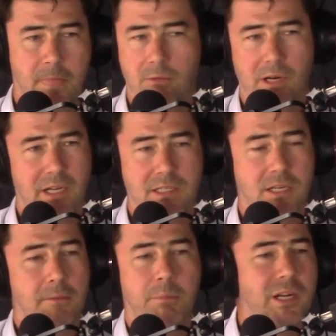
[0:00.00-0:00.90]
That well, it is,
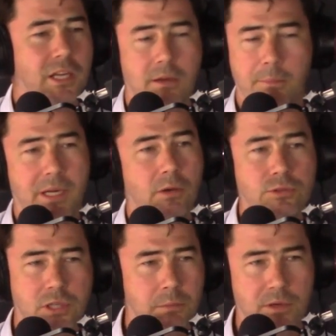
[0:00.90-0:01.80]
but it, but it,
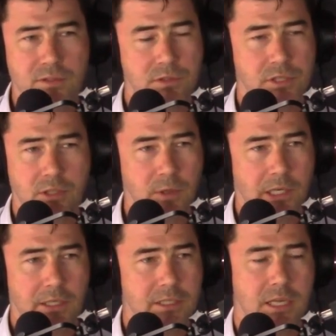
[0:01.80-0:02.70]
also moves on so
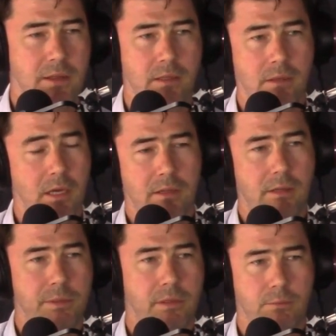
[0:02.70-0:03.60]
quickly because then
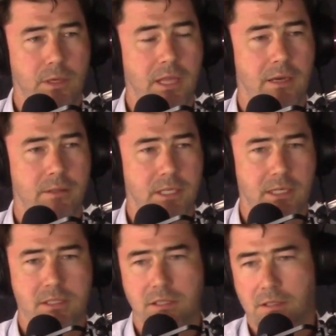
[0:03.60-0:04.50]
the, the we then did